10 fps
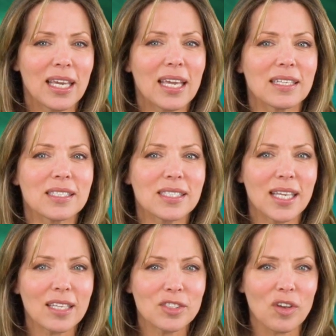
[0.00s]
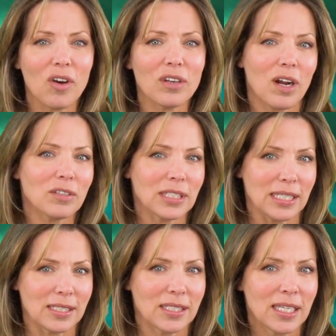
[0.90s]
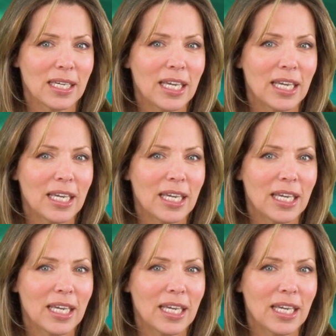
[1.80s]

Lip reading: He is 6th on our list.